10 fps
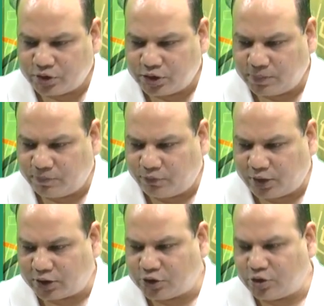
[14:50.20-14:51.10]
the
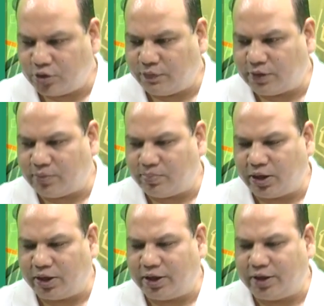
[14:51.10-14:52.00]
fraction of
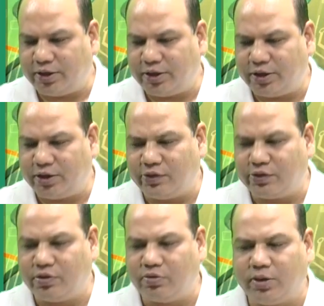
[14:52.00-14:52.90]
combined entity
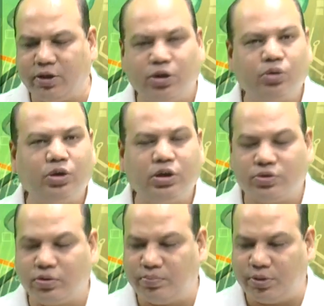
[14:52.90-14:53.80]
received by the
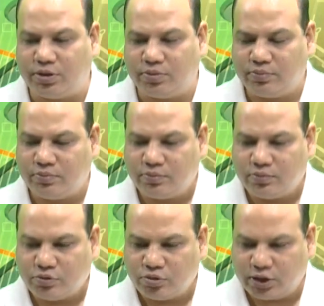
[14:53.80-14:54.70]
holders of B.
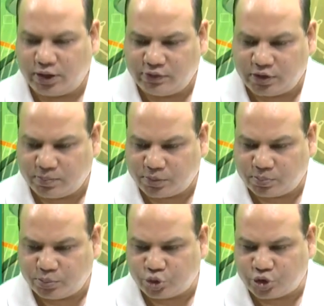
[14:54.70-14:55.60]
So that is their
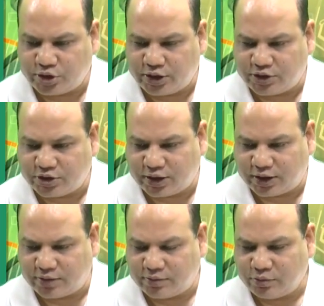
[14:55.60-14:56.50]
proportionate
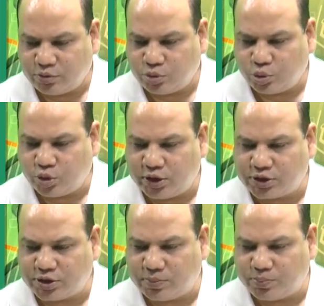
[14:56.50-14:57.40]
stake,
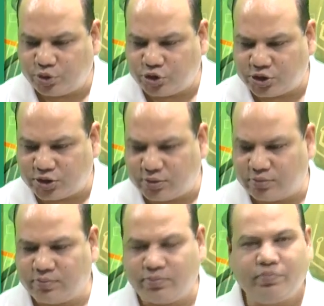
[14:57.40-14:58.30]
ownership position.
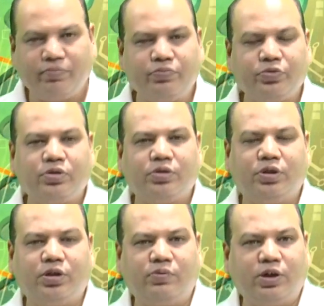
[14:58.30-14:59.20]

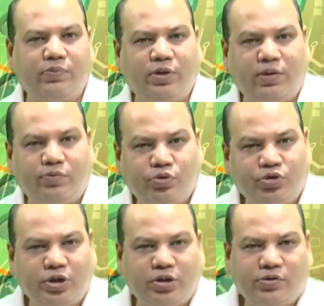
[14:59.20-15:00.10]
The word we have
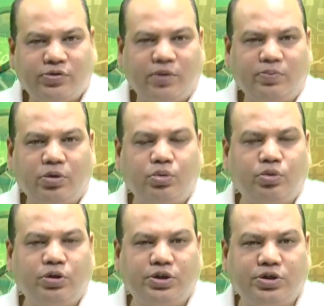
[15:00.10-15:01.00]
used in this chapter,
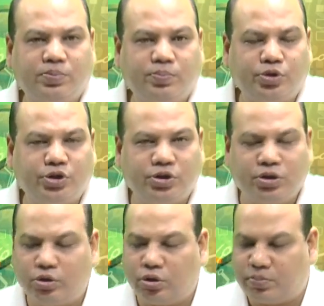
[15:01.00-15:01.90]
ownership
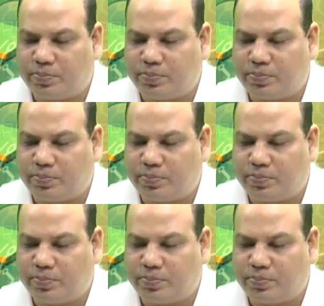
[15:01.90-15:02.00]
position or